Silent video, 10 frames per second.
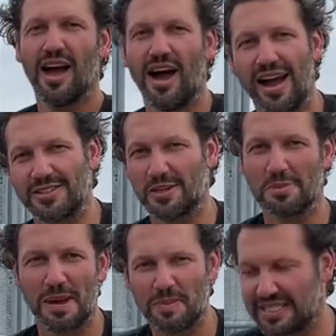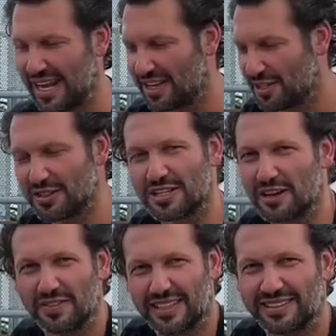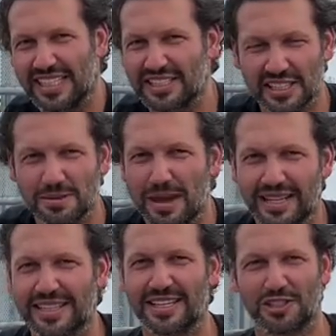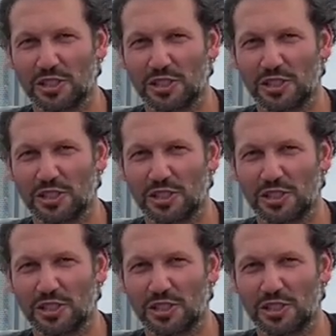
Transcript: All right, so you might be saying to yourself, like, this doesn't make sense.